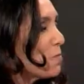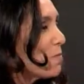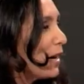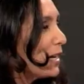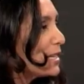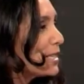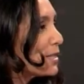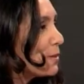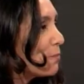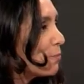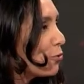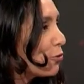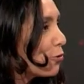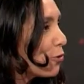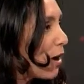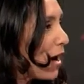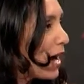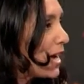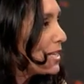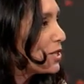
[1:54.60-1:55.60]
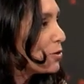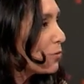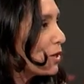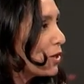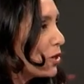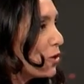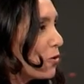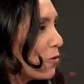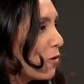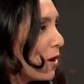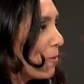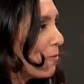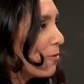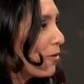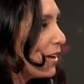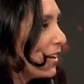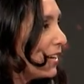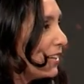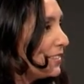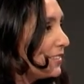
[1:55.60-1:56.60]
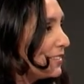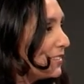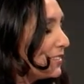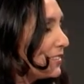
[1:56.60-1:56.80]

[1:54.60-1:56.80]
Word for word: you by surprise when you were up there?